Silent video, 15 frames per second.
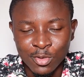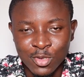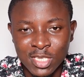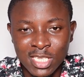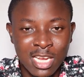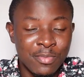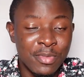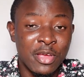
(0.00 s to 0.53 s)
No so
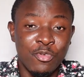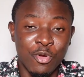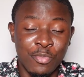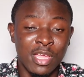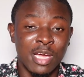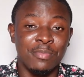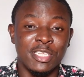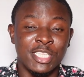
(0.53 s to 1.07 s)
see be drop
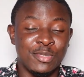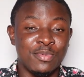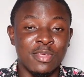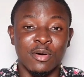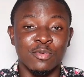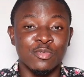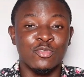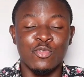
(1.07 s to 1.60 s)
update
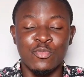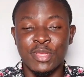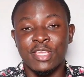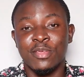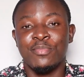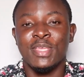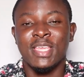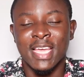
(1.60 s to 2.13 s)
be also be
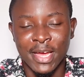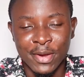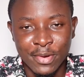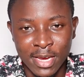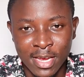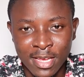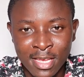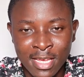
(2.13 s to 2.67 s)
JP
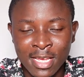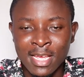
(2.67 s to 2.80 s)
ahwe.